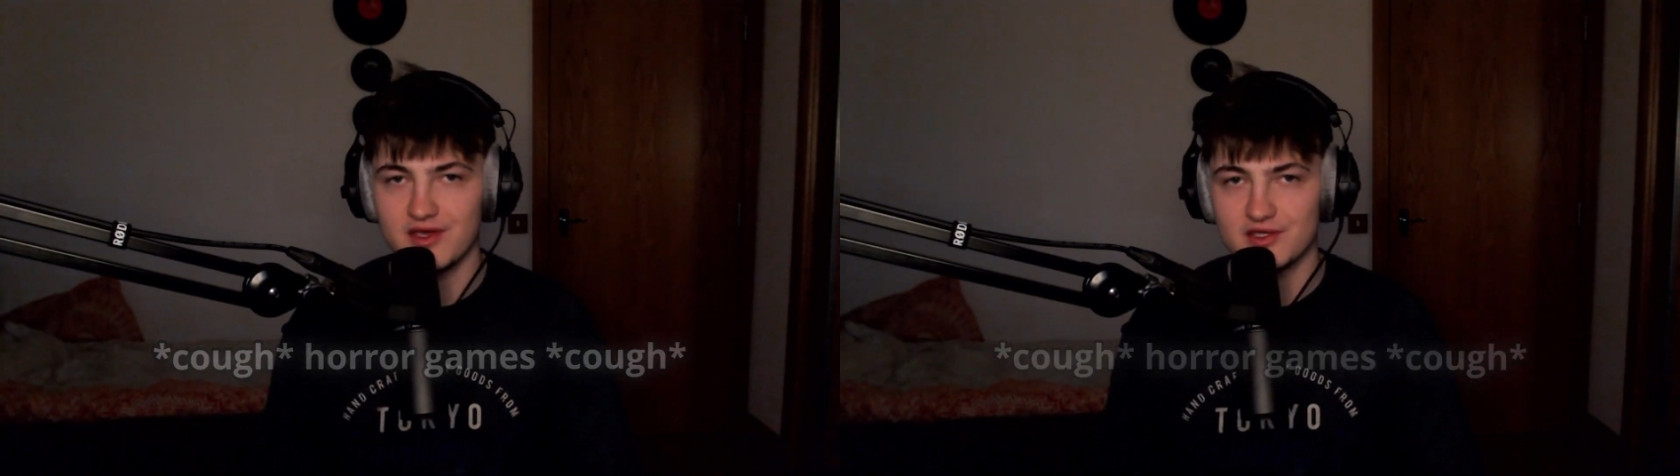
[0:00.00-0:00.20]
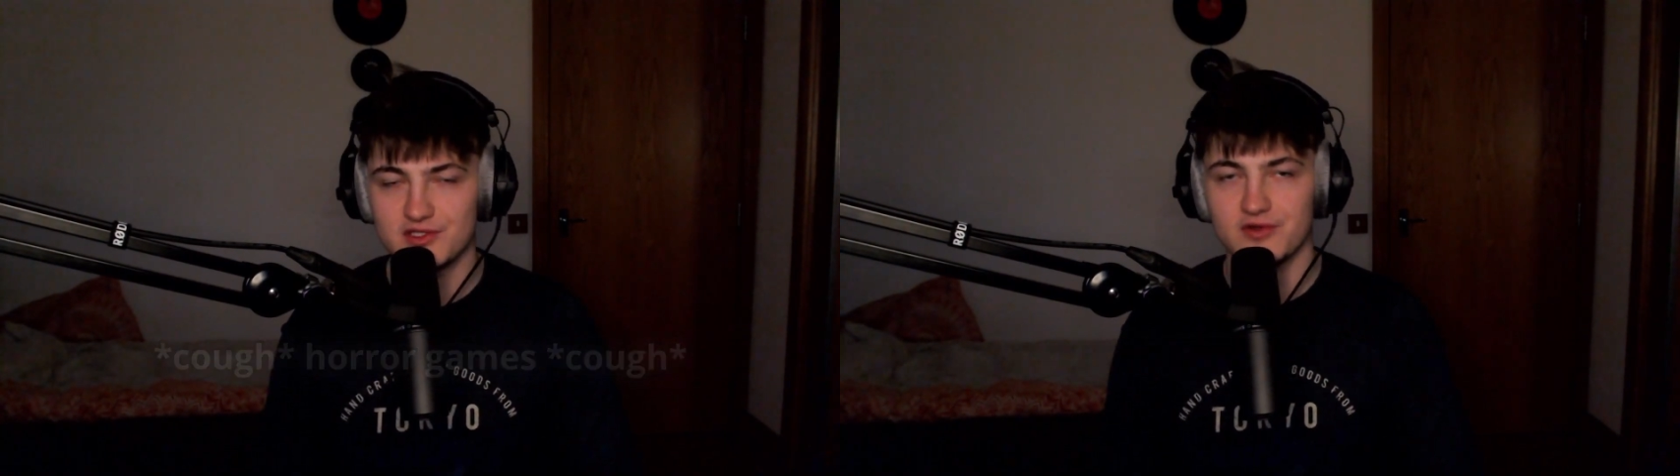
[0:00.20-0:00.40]

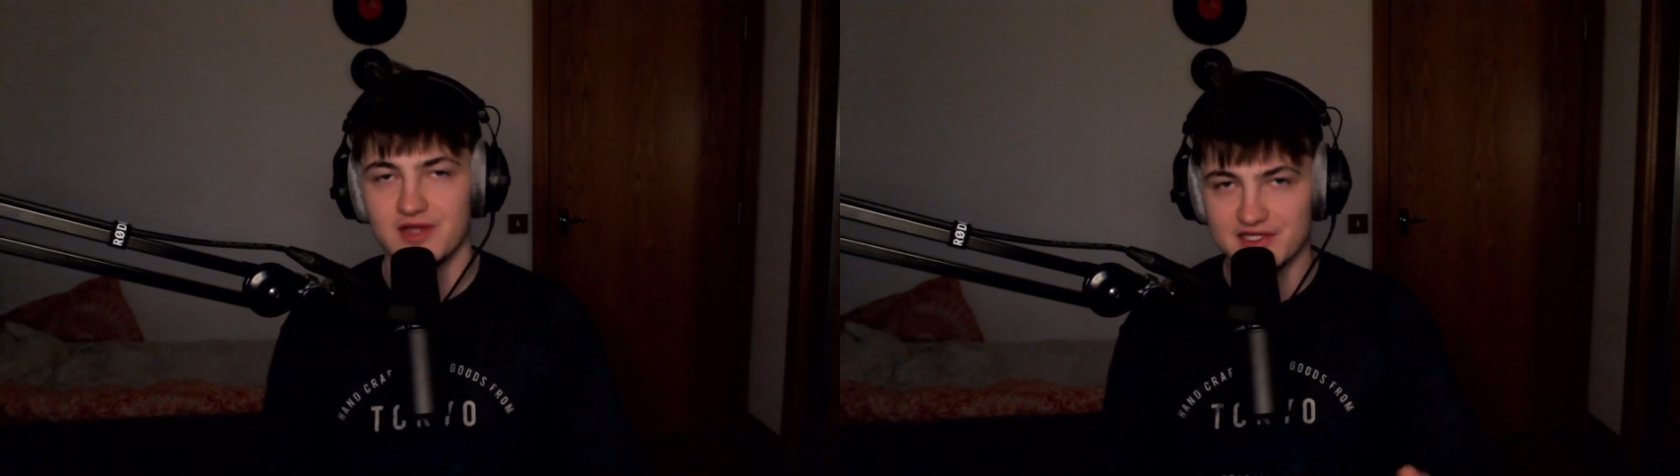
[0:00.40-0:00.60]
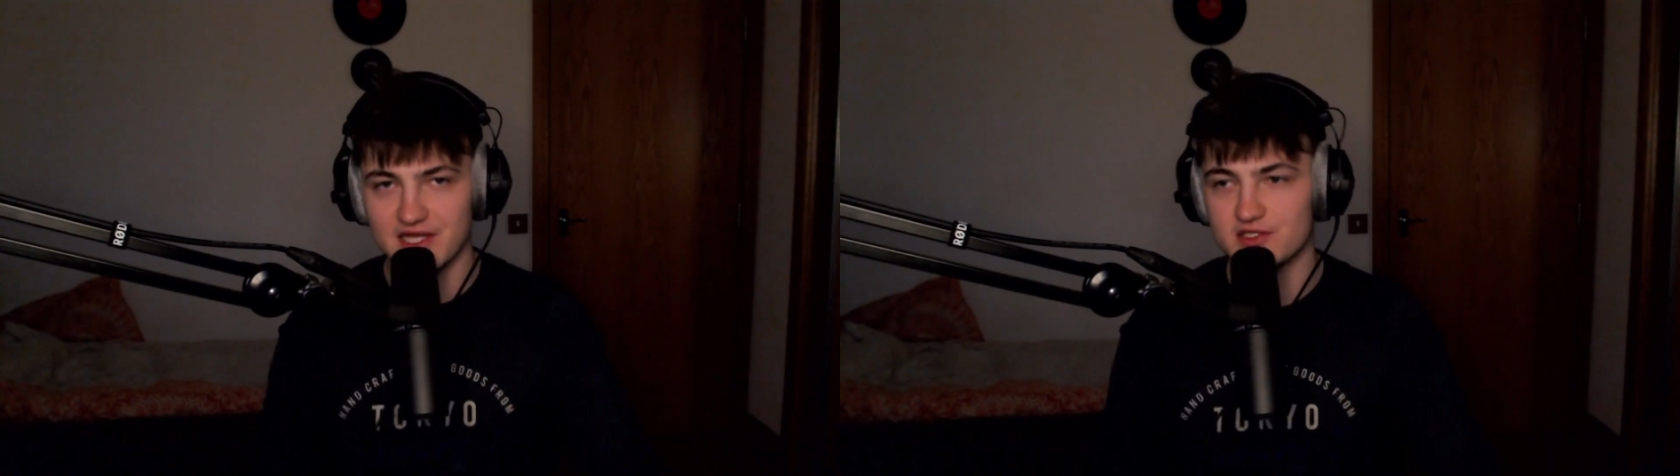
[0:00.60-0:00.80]
So,
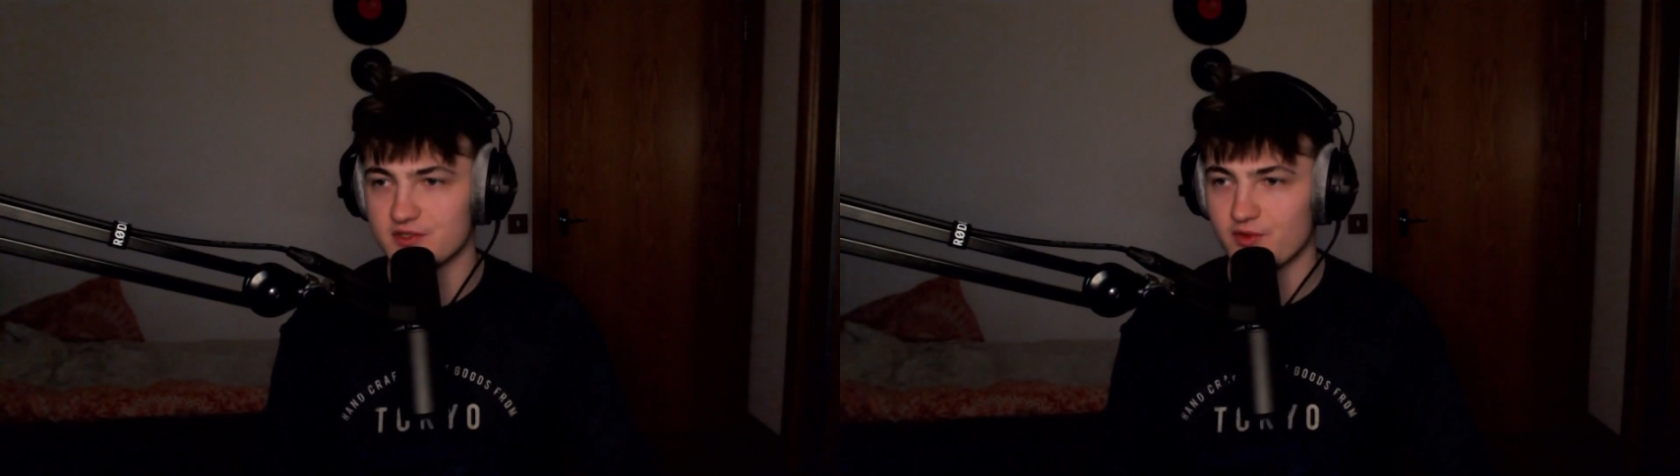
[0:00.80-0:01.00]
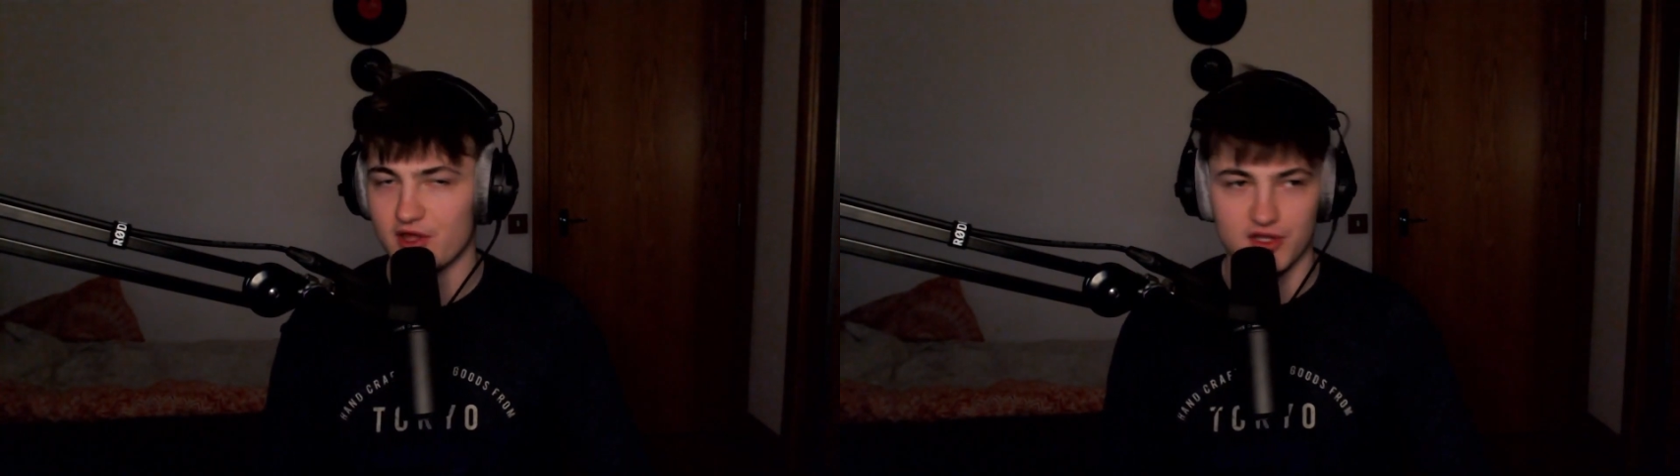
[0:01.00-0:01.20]
let's answer
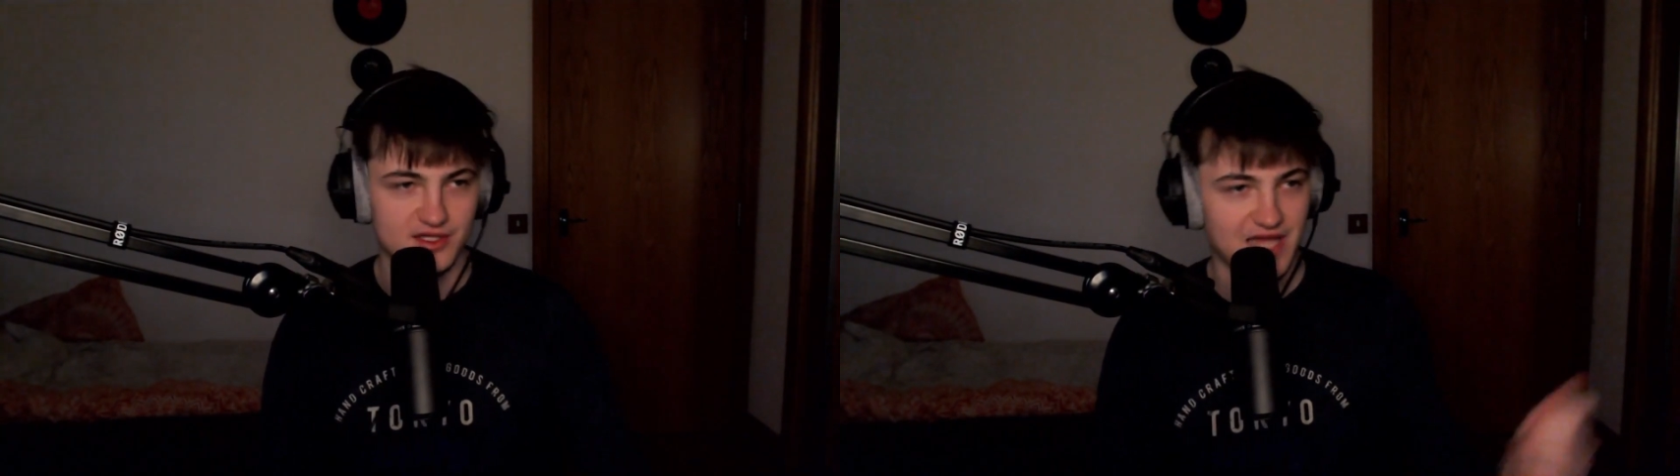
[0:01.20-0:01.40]
some questions.